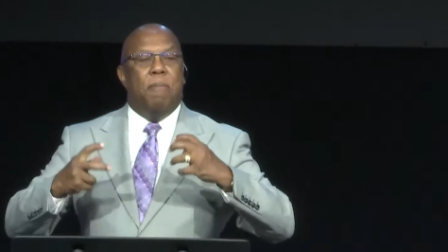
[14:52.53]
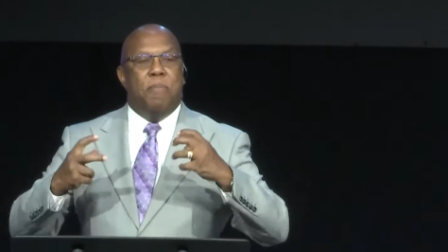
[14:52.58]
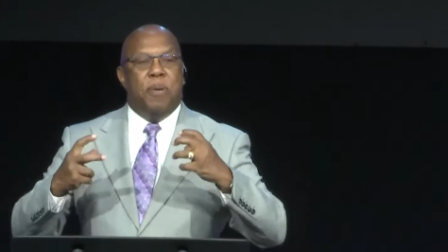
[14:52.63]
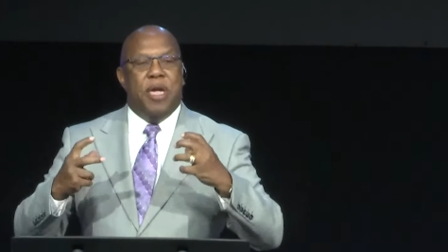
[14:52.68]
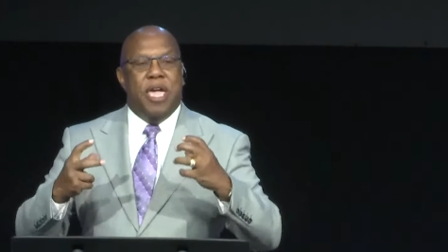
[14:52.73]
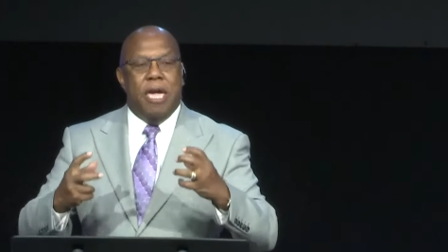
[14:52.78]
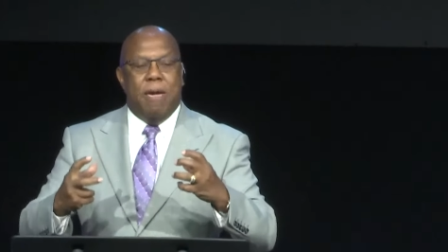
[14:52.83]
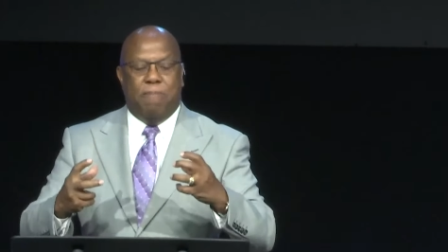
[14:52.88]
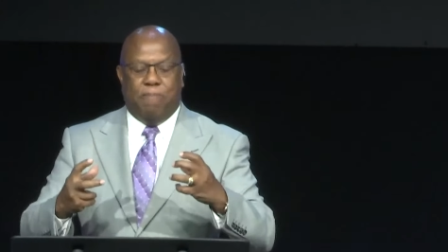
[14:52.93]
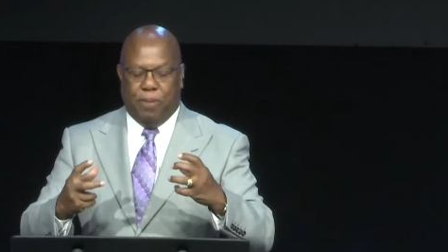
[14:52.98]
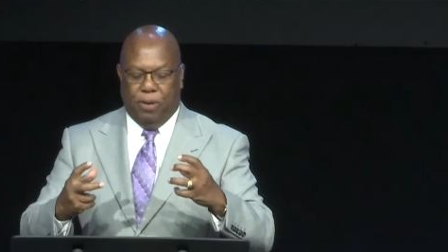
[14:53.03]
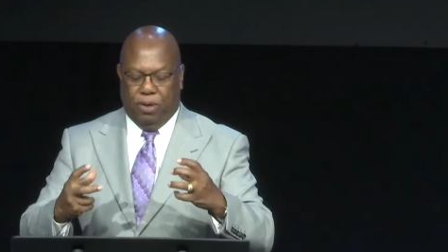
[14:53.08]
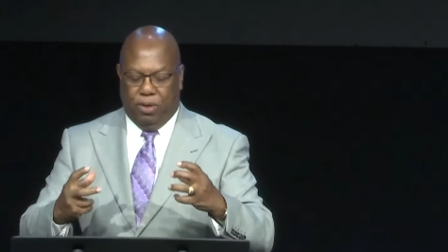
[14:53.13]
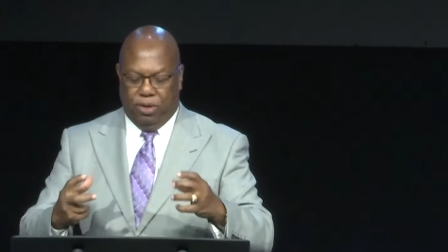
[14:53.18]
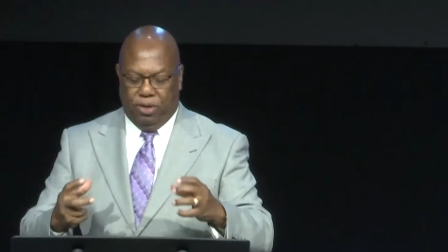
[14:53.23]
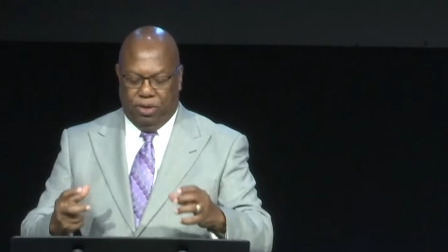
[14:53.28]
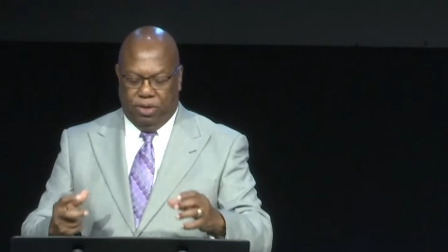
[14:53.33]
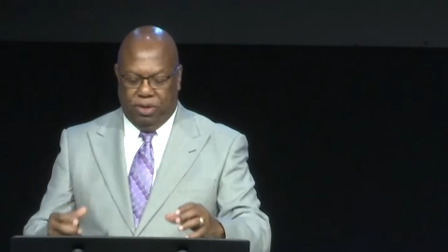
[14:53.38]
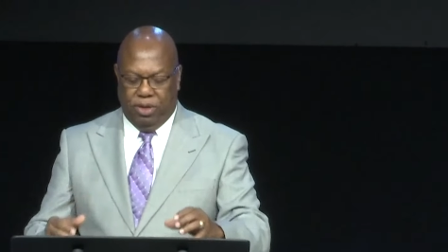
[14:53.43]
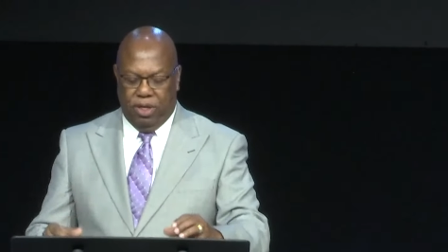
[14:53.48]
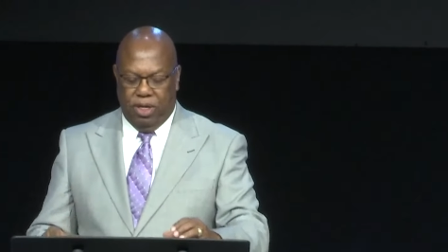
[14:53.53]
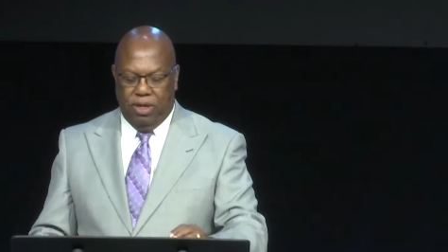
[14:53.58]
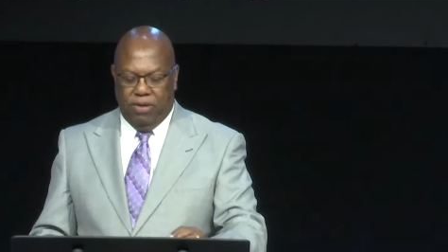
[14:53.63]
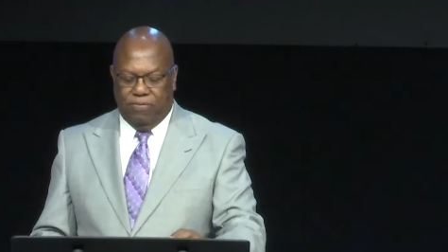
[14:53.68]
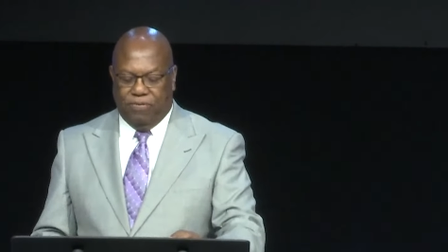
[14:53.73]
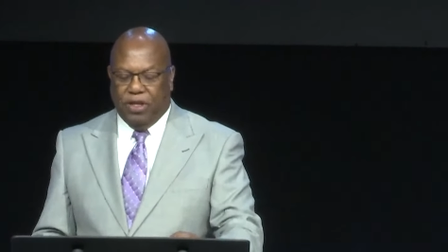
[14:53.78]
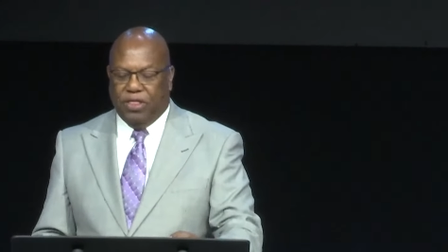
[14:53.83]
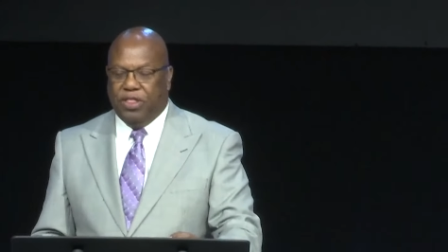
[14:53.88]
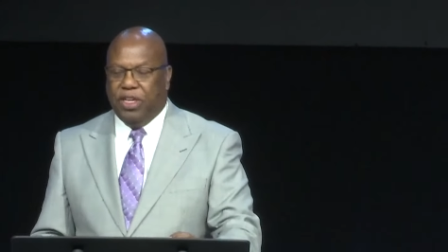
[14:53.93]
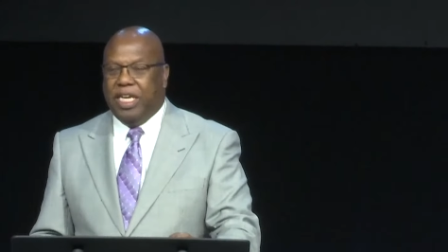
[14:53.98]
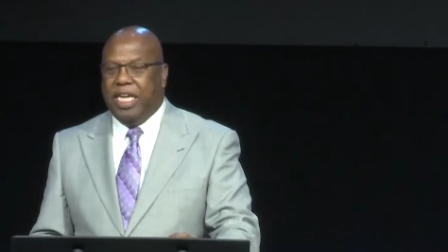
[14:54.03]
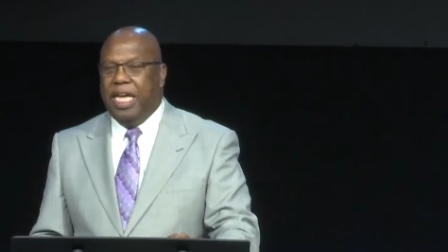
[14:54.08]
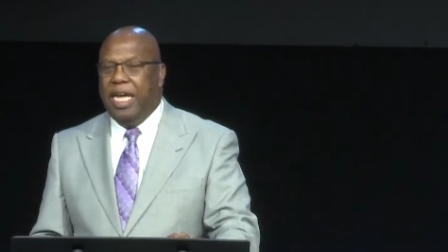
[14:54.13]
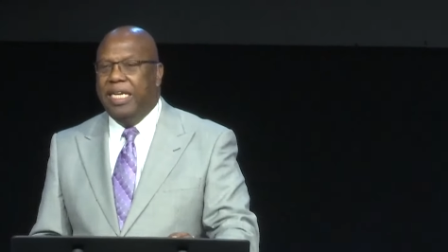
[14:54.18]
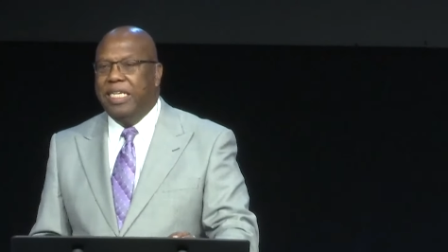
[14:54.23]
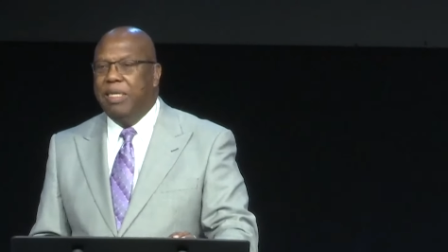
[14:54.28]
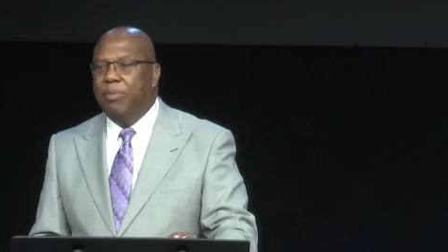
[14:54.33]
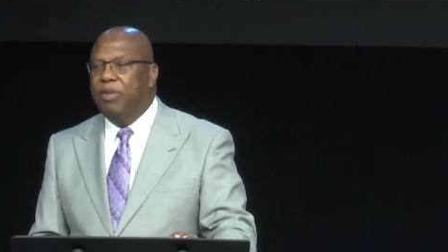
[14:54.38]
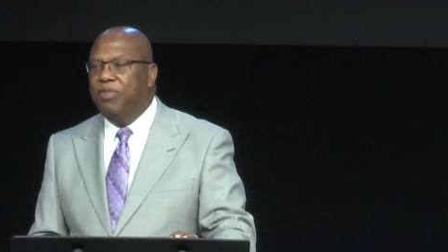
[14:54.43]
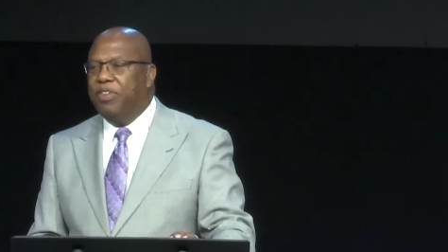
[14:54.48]
people for the
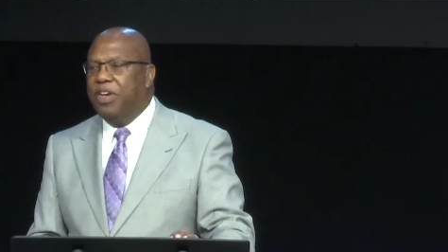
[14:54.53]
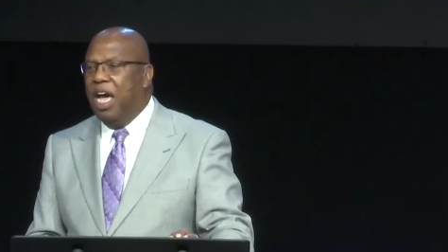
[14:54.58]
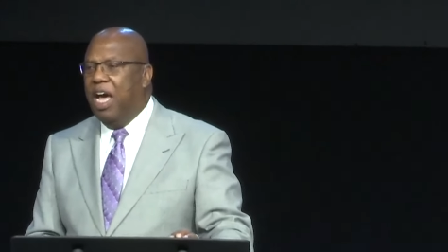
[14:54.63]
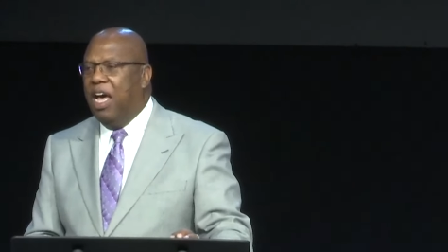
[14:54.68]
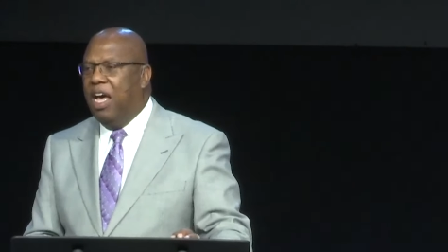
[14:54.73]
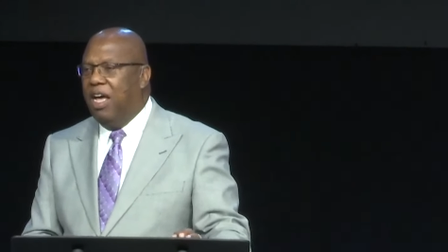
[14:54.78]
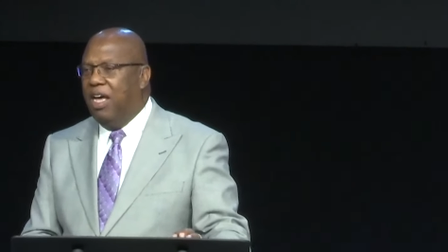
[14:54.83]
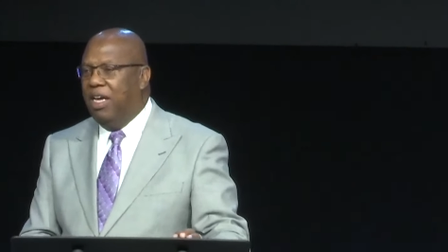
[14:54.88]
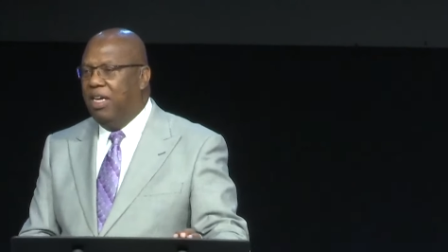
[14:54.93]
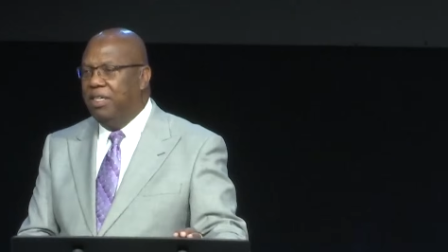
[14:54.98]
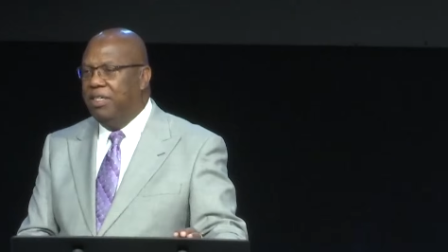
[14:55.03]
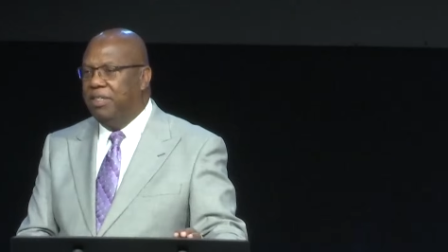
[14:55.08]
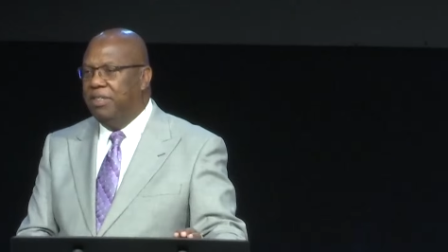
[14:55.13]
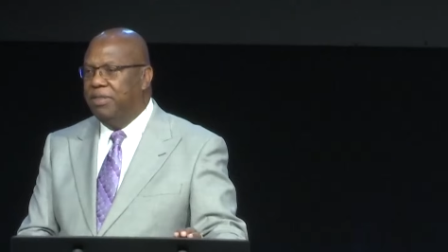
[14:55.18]
kingdom of God.